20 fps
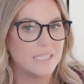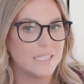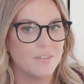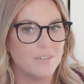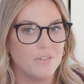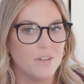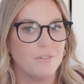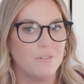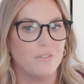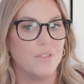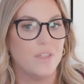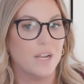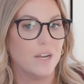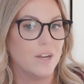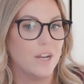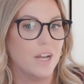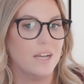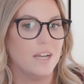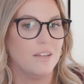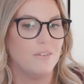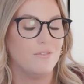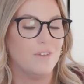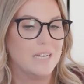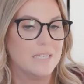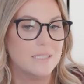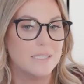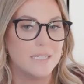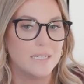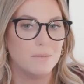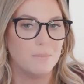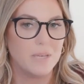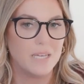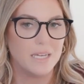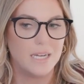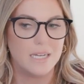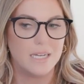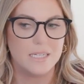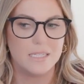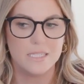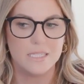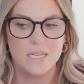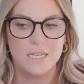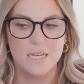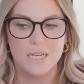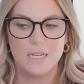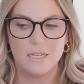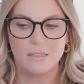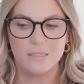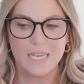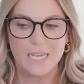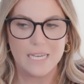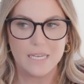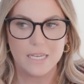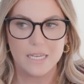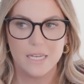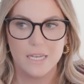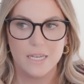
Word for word: even if they're not investing, because like